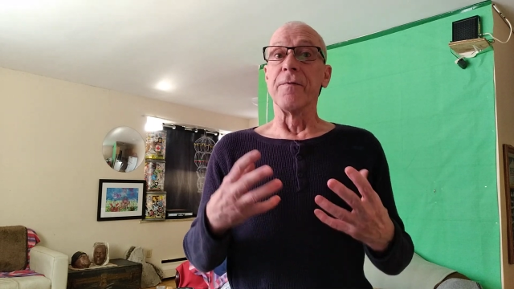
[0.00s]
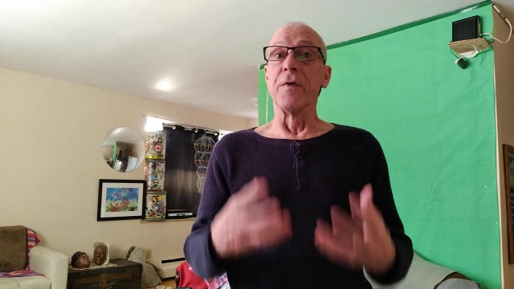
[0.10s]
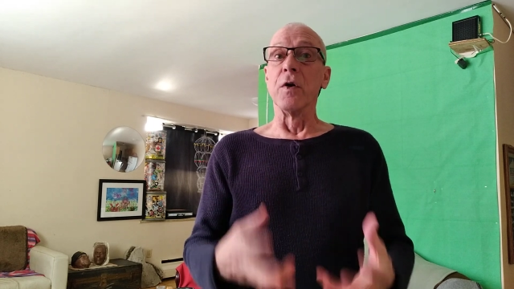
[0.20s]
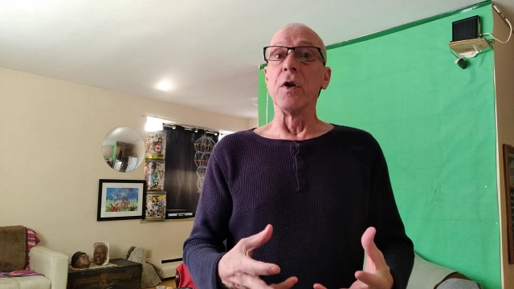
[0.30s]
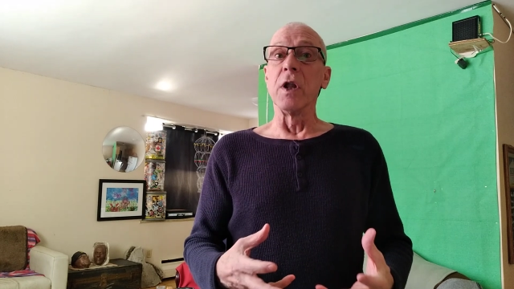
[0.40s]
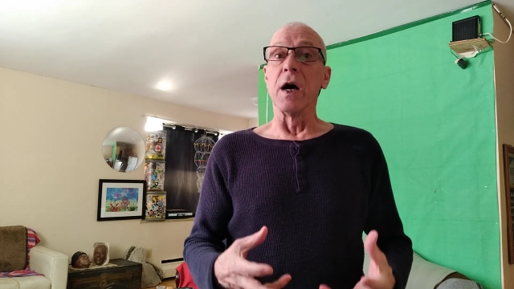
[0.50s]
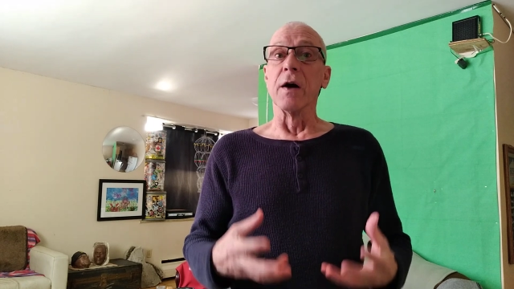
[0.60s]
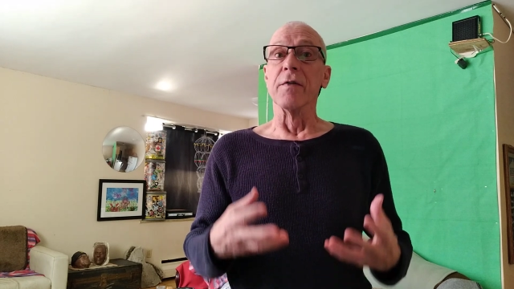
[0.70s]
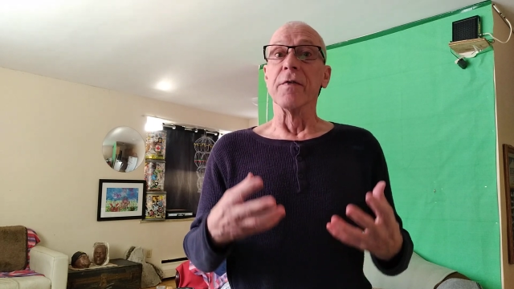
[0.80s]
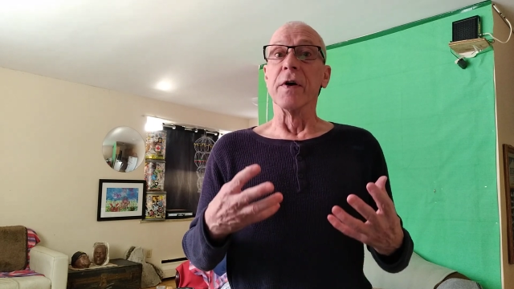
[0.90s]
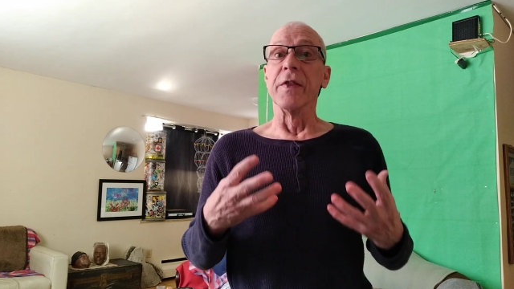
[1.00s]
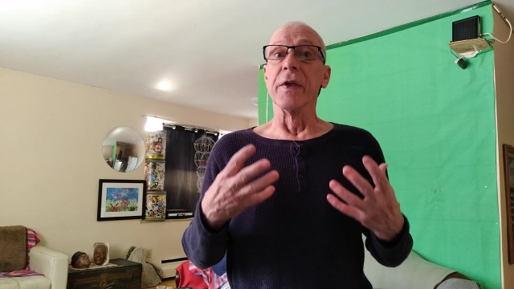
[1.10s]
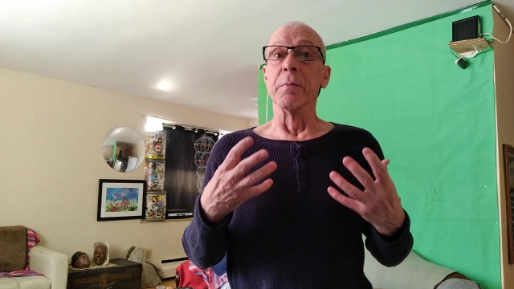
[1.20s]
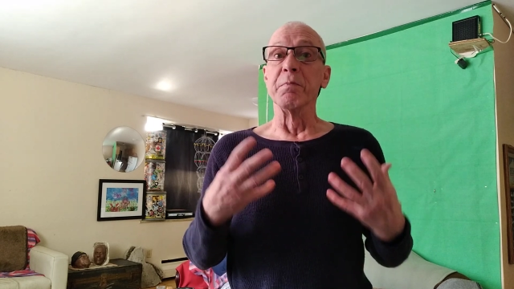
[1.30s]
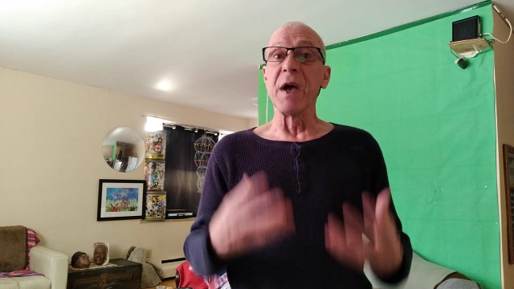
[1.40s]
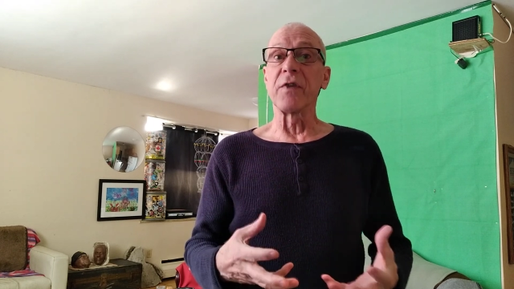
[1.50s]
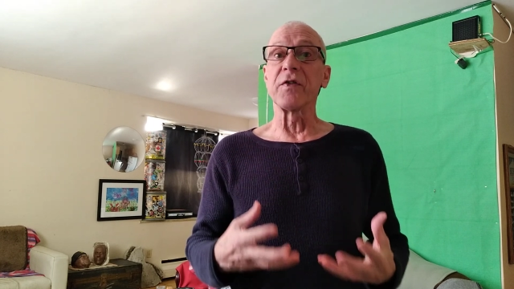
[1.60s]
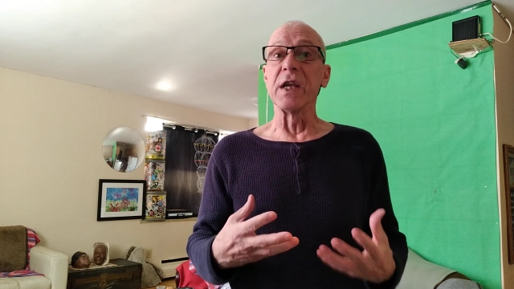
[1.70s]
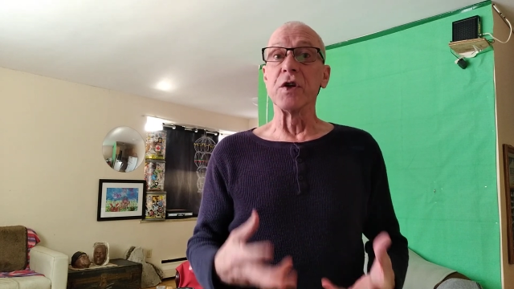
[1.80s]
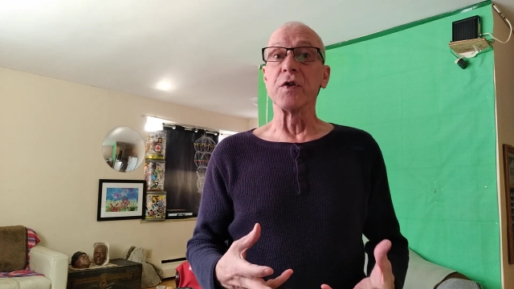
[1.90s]
full of the
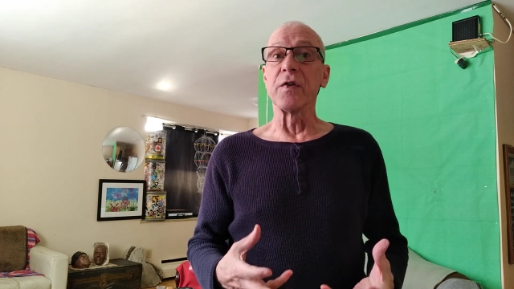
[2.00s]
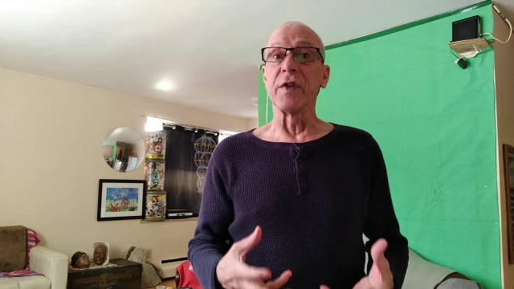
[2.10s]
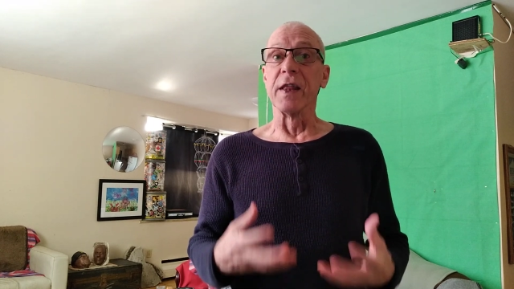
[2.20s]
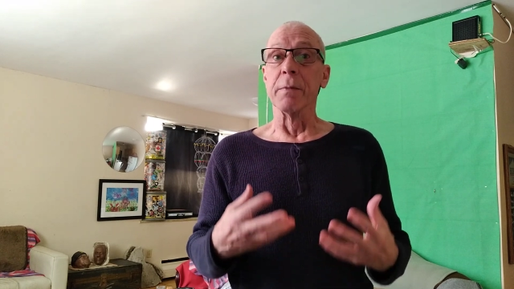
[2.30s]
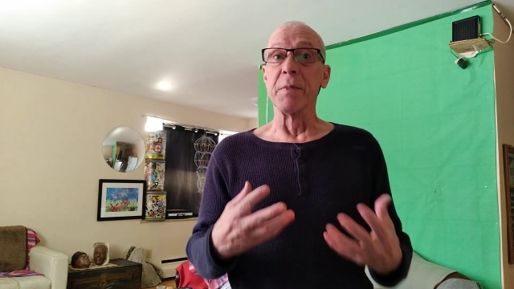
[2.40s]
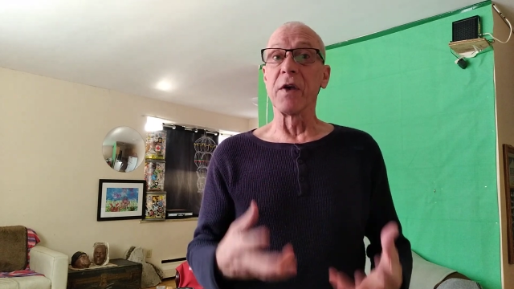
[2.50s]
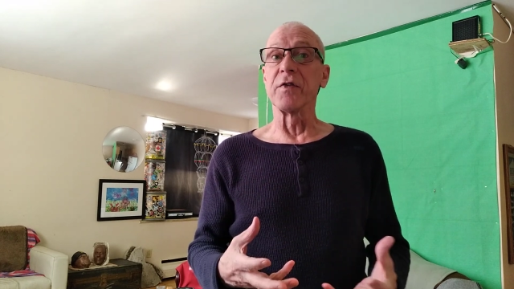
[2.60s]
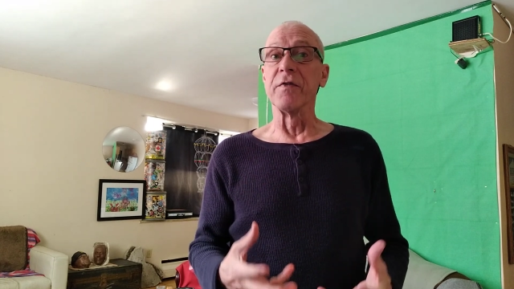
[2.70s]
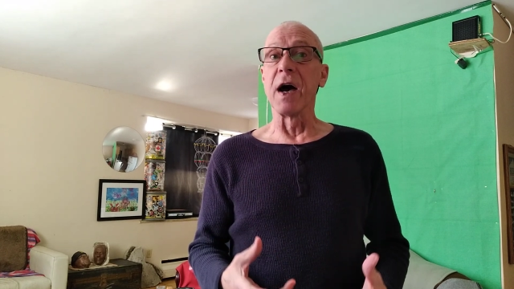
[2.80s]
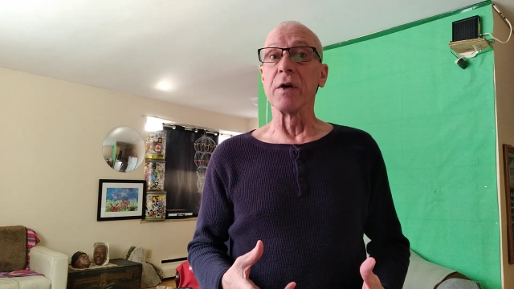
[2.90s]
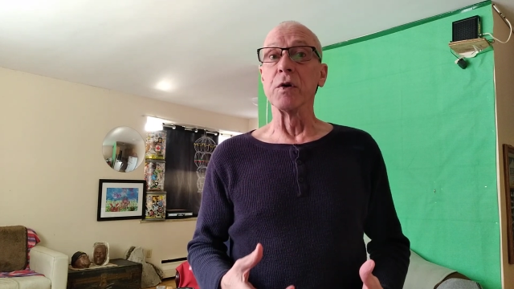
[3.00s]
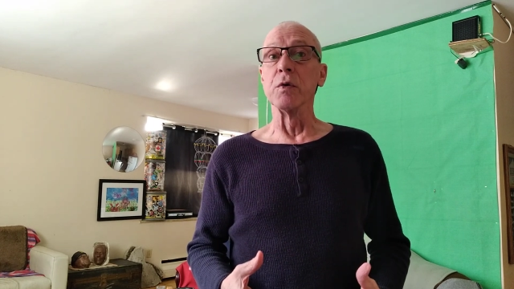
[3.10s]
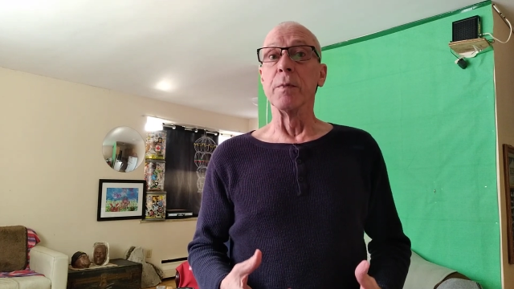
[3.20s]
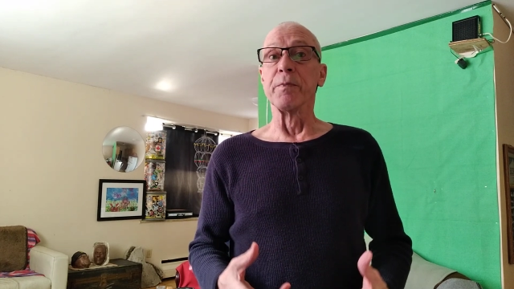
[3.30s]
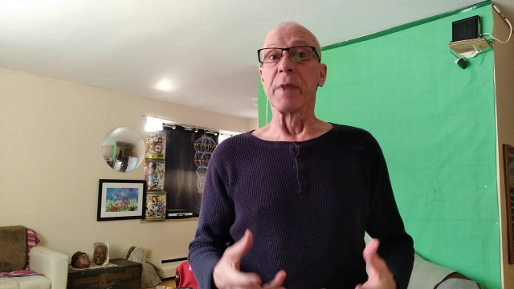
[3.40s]
best interest and the best value